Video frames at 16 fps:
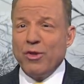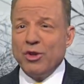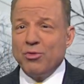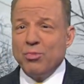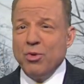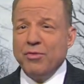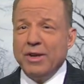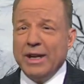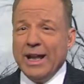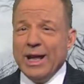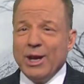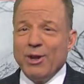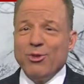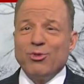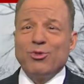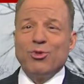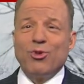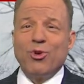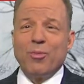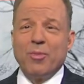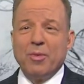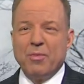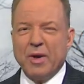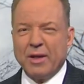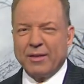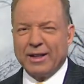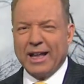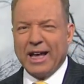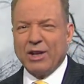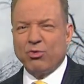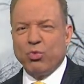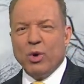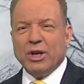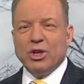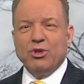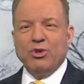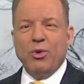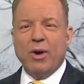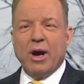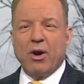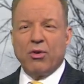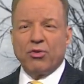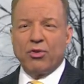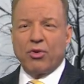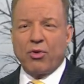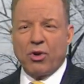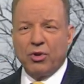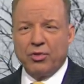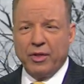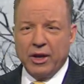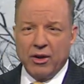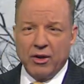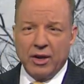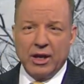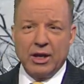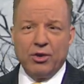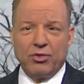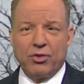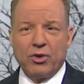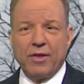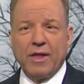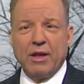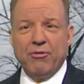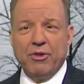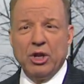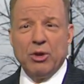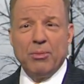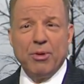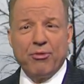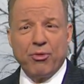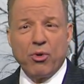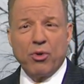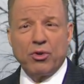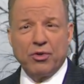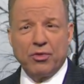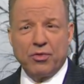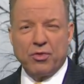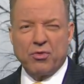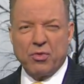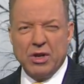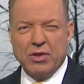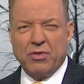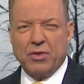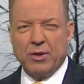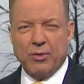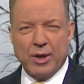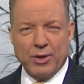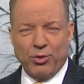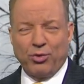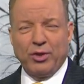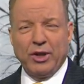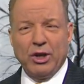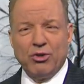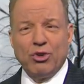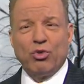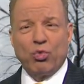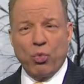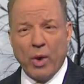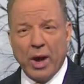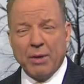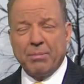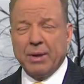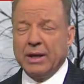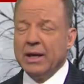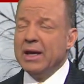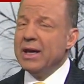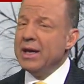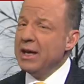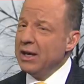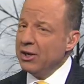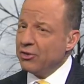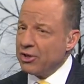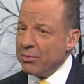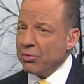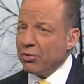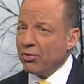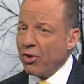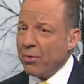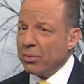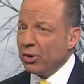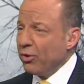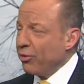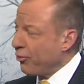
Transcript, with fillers: that's moved in ahead of the storm in about the last one to two hours across the area. Again, you saw in that video before, just streets around the city are just wet, but you know, temperatures are below